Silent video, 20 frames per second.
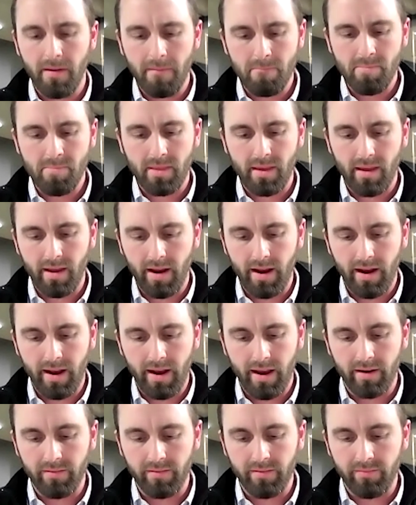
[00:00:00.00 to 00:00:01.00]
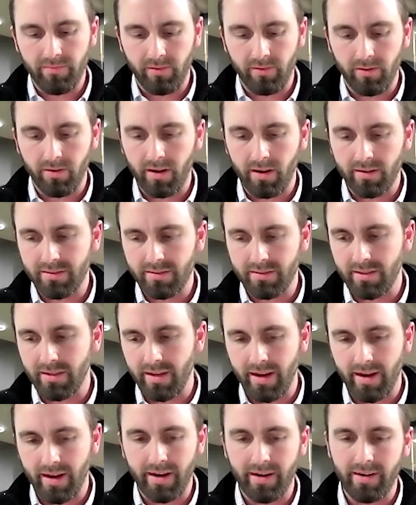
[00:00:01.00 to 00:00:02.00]
And for us
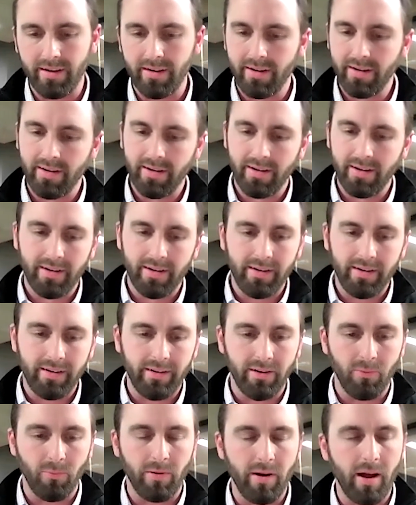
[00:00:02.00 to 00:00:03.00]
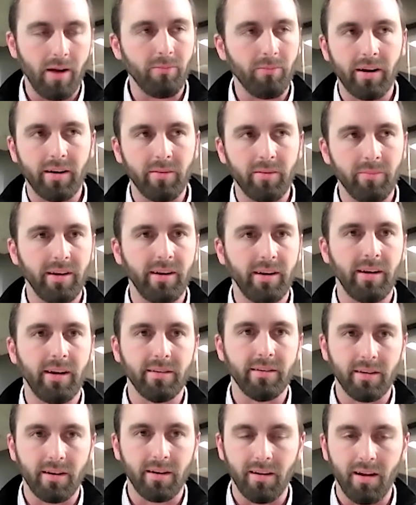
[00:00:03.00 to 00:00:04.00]
today, we're not recommending it
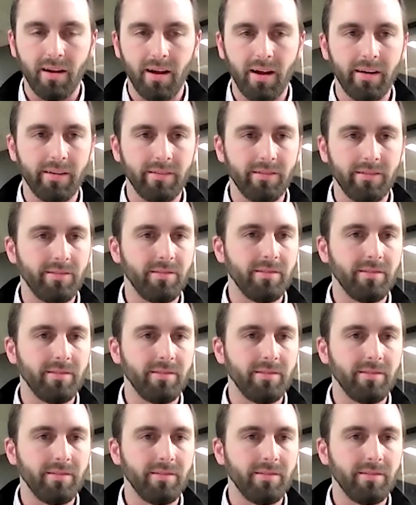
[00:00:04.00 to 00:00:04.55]
to clients,